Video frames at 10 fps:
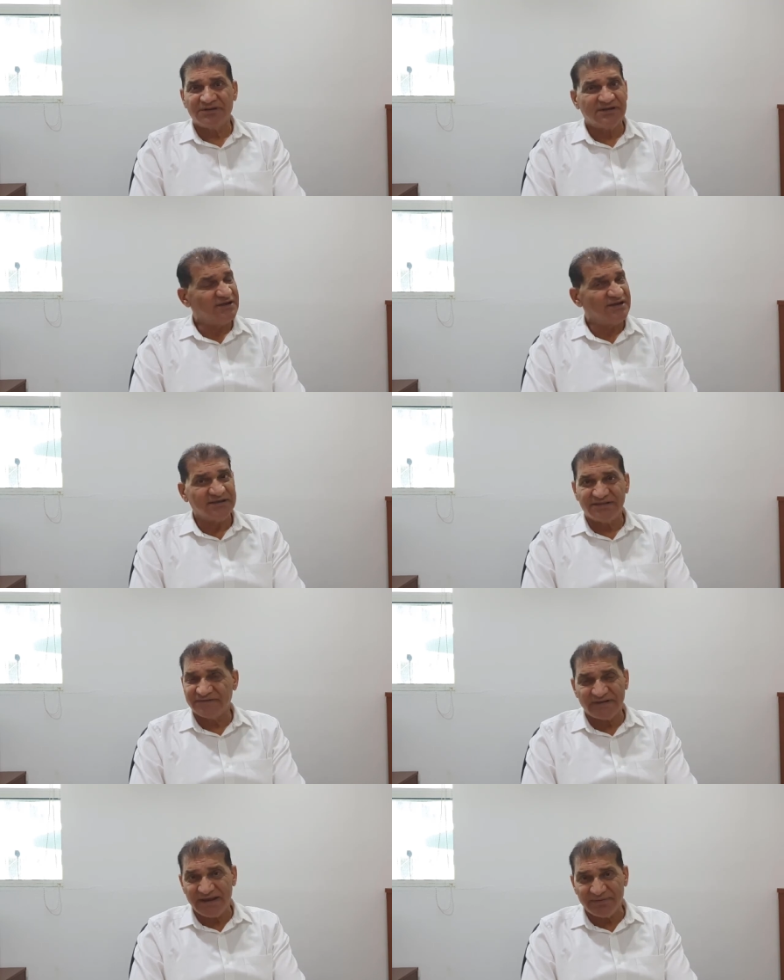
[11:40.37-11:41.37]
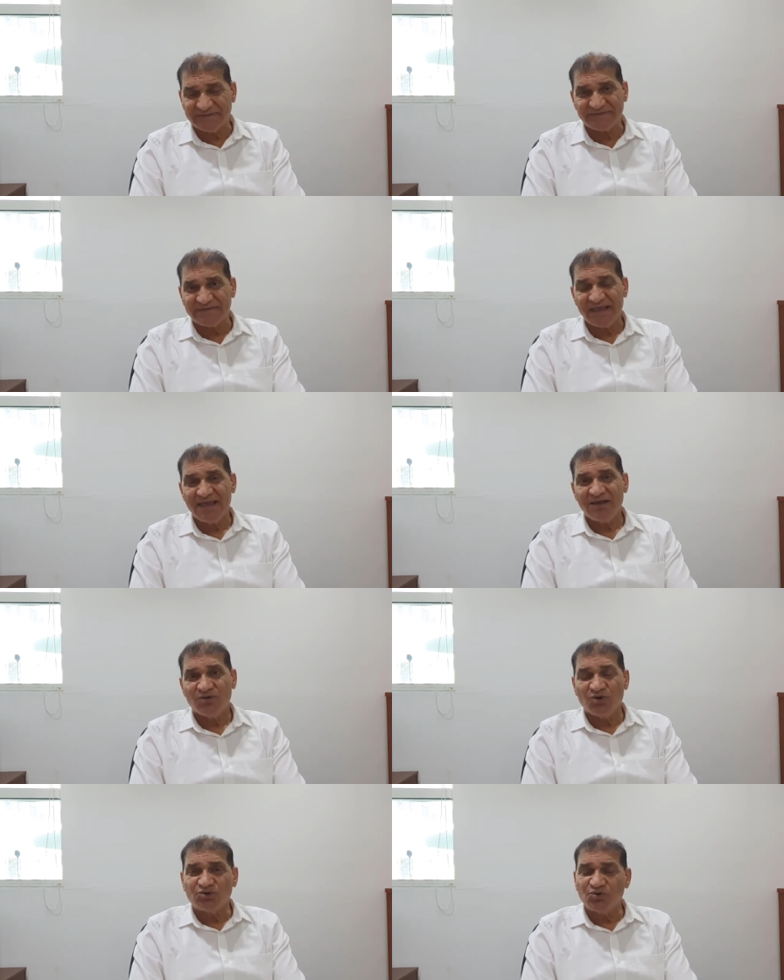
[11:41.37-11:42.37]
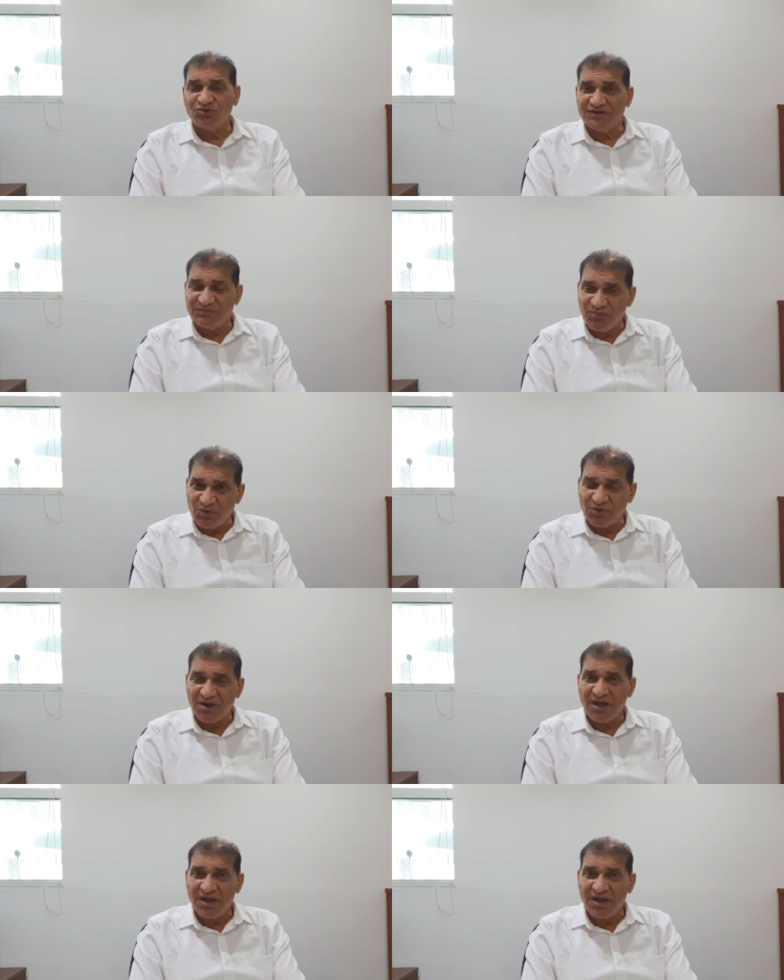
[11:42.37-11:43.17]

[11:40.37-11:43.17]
the syllabus, go through this book,